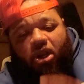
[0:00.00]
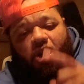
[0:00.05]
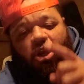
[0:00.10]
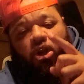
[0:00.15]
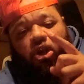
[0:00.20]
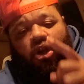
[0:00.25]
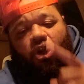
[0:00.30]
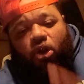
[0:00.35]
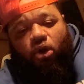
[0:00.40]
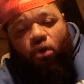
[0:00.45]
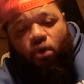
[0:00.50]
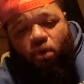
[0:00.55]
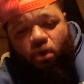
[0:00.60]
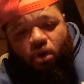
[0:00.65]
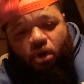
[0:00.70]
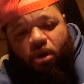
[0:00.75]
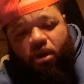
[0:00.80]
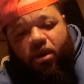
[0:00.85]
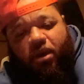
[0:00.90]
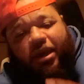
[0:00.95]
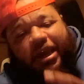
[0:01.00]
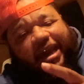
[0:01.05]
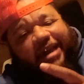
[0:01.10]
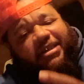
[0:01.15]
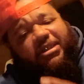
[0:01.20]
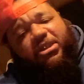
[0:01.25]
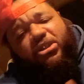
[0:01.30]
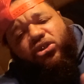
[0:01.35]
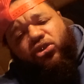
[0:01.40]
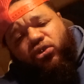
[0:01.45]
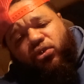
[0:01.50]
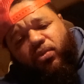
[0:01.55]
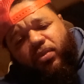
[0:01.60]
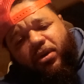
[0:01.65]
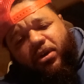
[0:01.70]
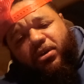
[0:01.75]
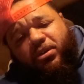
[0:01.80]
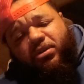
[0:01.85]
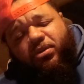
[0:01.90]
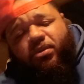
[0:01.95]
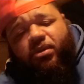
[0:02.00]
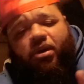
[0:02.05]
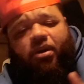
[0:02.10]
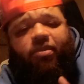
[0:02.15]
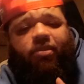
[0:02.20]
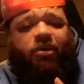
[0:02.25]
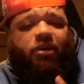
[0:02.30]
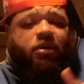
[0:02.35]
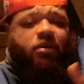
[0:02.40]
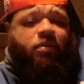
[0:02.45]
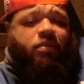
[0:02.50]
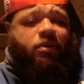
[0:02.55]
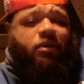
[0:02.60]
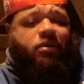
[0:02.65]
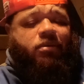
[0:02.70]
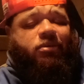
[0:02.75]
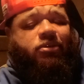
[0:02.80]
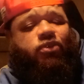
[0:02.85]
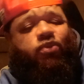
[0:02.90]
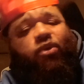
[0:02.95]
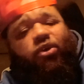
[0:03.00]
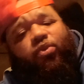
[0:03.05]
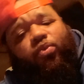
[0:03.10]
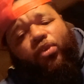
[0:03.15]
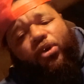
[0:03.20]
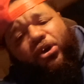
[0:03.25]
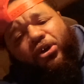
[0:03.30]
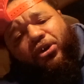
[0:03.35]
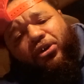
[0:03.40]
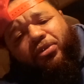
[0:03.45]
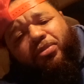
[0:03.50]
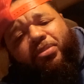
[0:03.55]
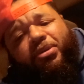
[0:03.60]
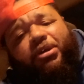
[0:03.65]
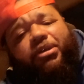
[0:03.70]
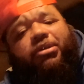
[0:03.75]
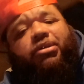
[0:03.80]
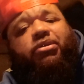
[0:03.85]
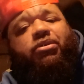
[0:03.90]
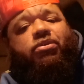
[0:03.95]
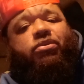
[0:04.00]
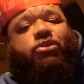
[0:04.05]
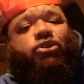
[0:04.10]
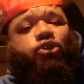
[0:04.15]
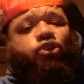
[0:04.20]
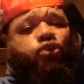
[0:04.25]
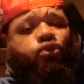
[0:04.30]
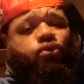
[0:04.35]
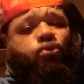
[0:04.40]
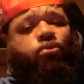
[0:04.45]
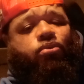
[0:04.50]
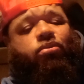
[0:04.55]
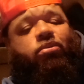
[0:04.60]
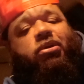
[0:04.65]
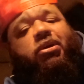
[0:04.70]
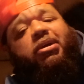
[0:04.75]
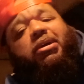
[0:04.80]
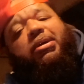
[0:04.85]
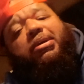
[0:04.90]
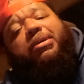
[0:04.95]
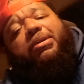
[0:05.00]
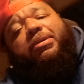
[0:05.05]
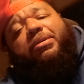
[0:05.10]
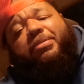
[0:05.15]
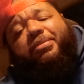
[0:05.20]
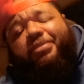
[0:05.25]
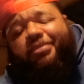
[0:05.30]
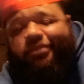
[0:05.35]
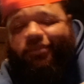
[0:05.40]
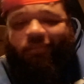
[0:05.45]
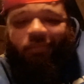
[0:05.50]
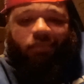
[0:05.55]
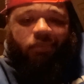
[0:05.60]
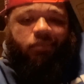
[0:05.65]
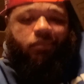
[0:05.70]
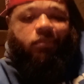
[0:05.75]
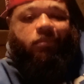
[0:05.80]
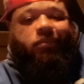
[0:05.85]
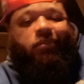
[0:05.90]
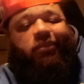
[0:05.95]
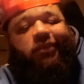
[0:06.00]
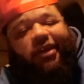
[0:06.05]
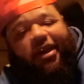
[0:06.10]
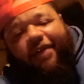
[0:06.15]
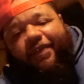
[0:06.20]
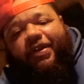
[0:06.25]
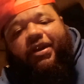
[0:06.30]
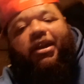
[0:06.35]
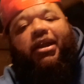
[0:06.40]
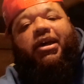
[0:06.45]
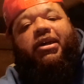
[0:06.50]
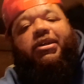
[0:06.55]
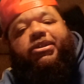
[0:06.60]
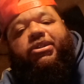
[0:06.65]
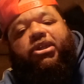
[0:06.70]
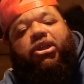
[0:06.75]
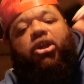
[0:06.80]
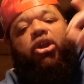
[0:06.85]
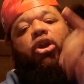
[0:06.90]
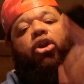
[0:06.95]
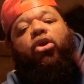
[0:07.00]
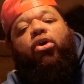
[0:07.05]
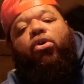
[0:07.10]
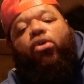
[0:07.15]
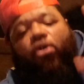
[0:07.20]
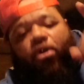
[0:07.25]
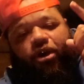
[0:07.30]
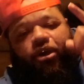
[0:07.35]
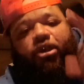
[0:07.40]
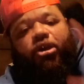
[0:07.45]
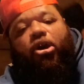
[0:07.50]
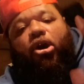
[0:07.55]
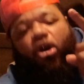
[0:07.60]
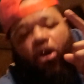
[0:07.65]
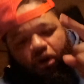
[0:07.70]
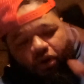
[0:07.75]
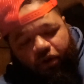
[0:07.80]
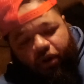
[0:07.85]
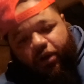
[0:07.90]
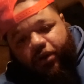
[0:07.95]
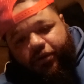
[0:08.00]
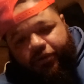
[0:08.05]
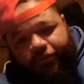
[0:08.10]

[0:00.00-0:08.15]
Lord. Actually, it's two words. Well, it's one word, but, you know, it's two. Nevertheless, lawyer.